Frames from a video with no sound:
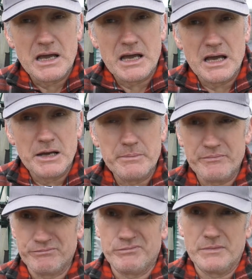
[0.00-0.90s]

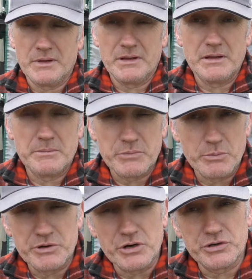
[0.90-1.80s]
but
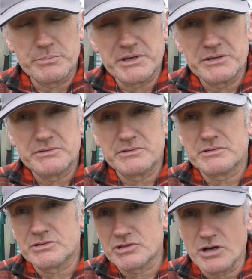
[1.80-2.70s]
we're not going to be
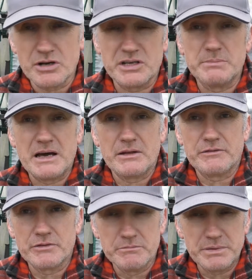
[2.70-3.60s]
talking about the
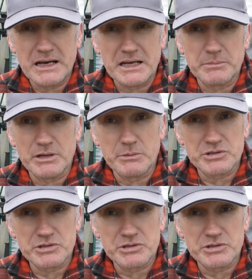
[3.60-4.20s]
front part of the plot.